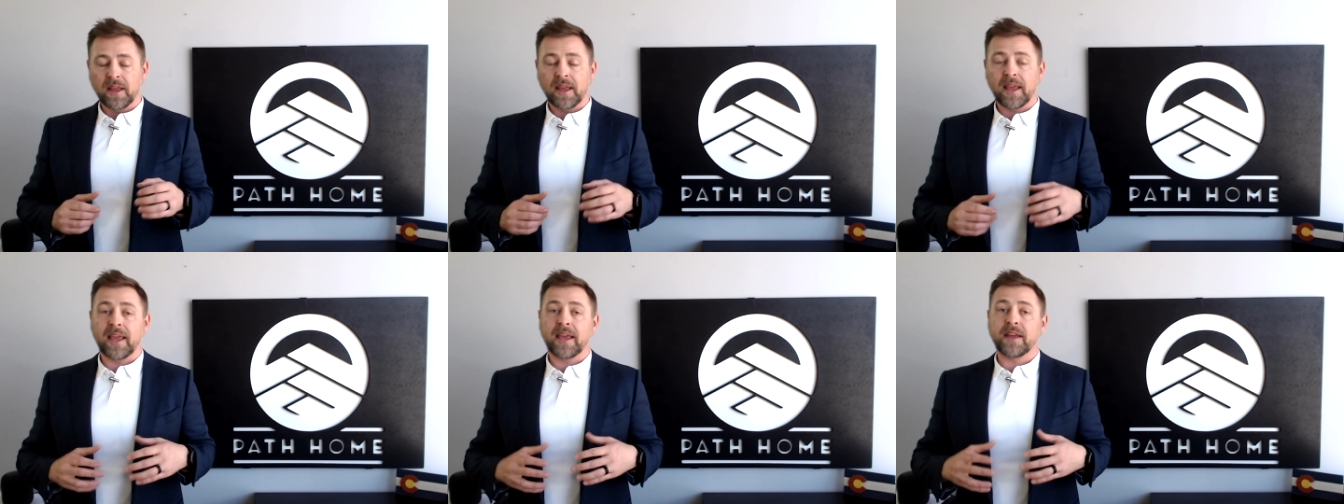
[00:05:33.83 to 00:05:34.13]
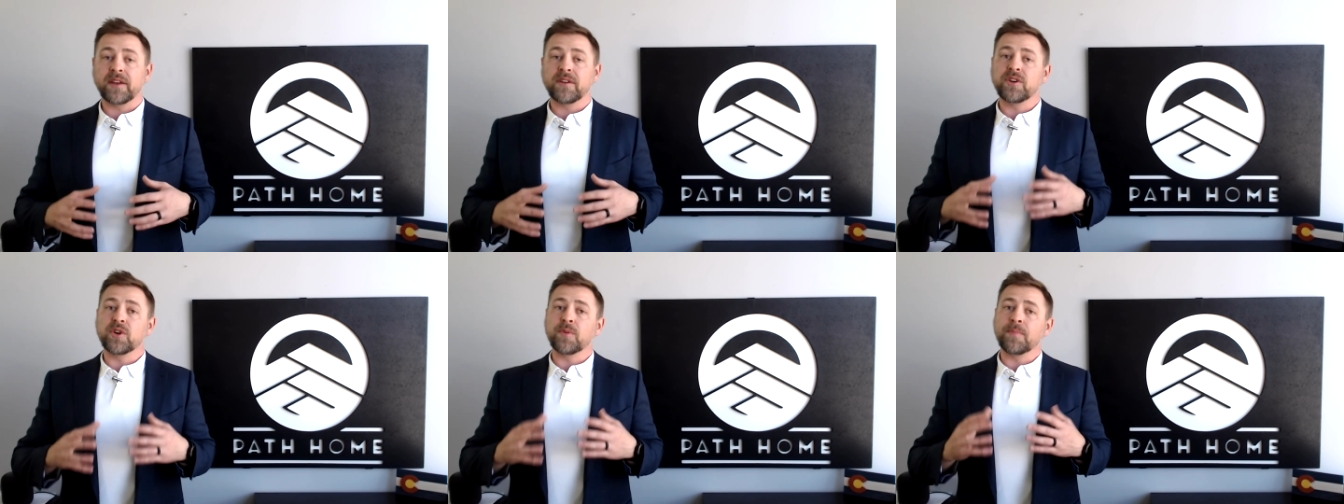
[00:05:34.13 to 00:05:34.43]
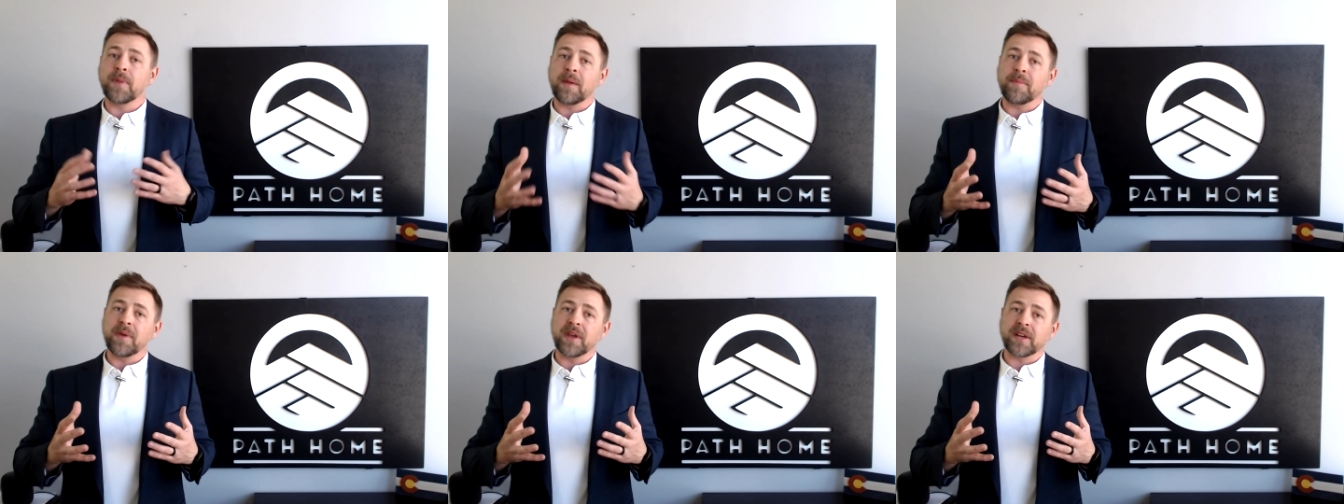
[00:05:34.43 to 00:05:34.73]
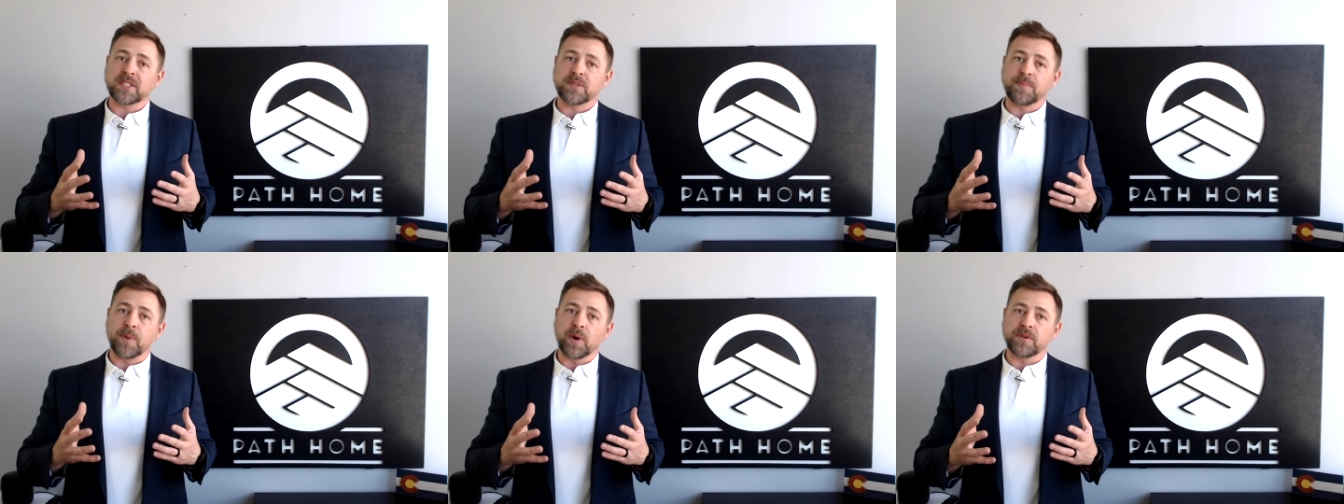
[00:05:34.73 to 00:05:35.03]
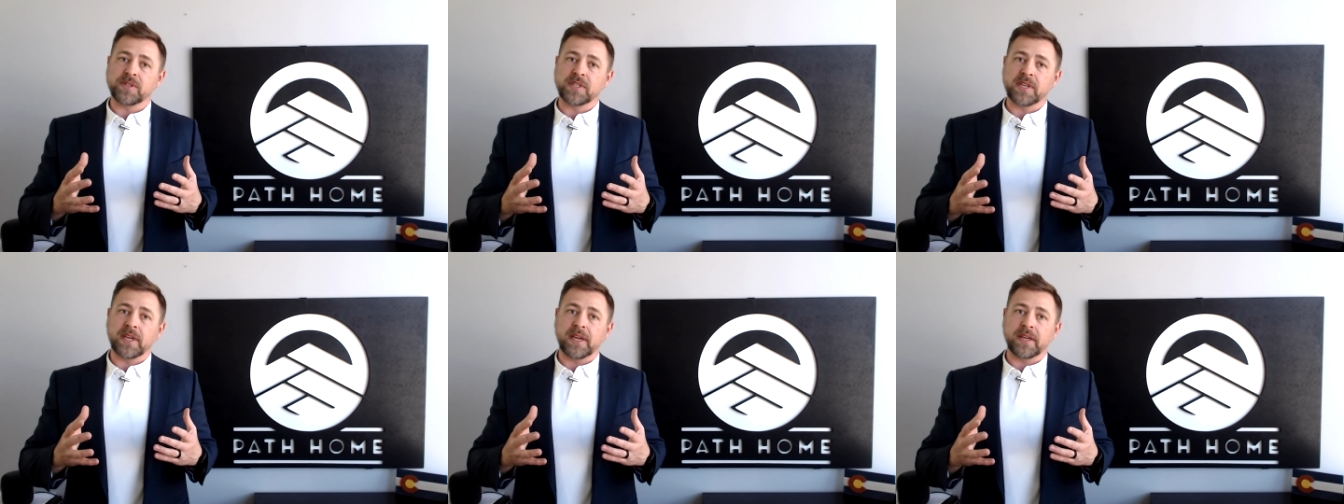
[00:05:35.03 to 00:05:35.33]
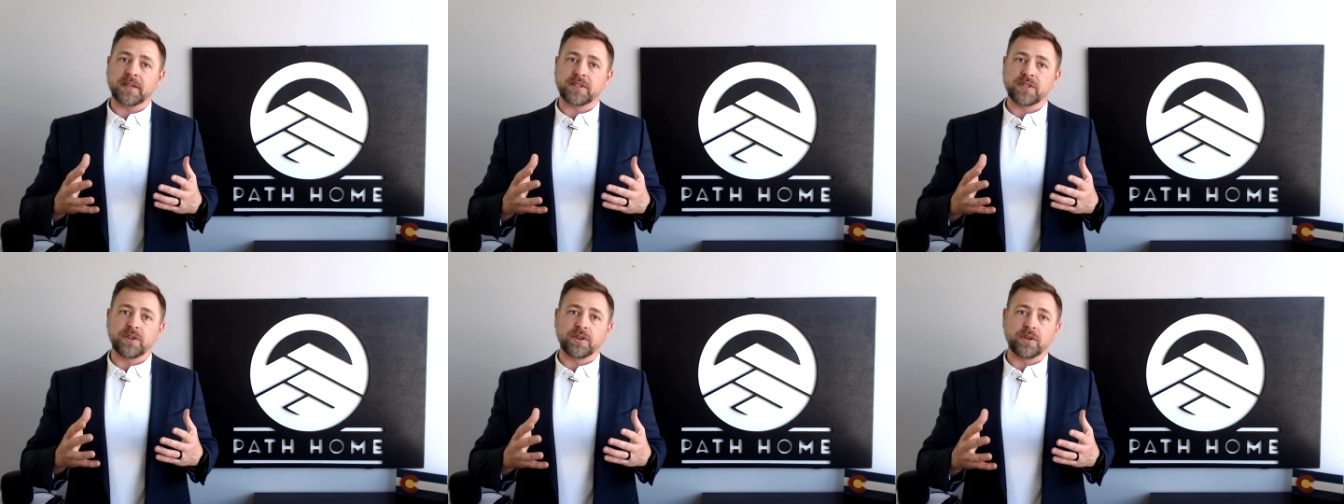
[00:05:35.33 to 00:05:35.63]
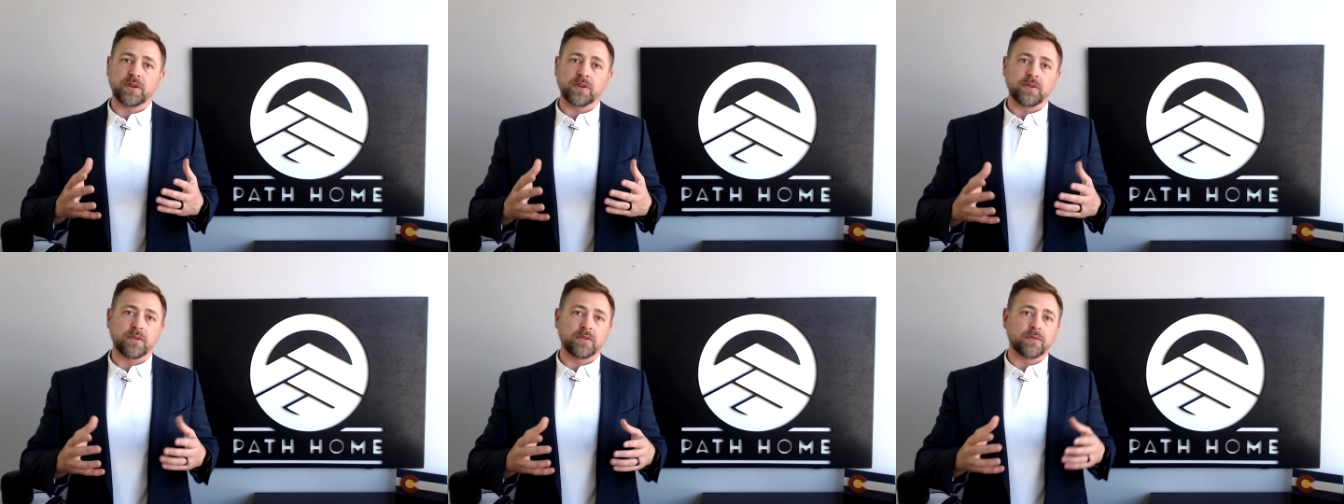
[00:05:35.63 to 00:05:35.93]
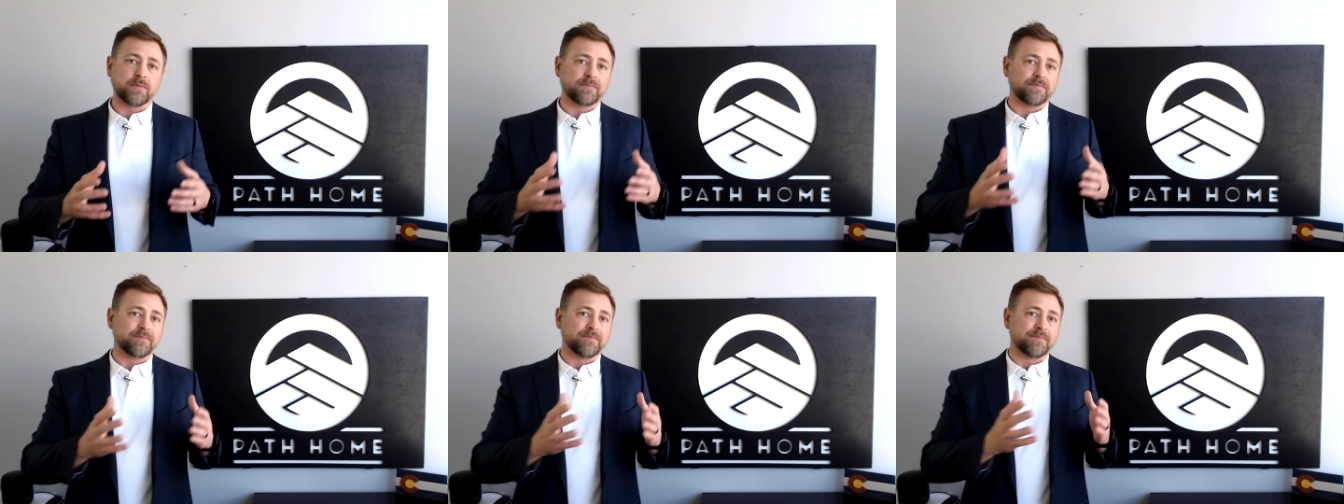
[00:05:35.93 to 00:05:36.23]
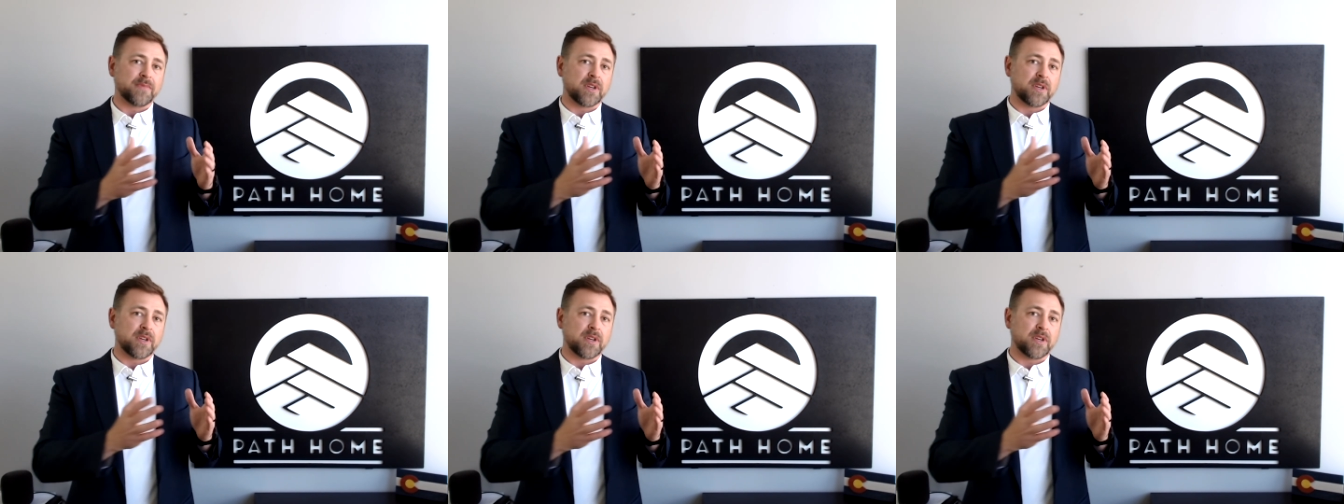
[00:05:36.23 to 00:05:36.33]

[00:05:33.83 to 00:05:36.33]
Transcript: and you're maybe exposing it to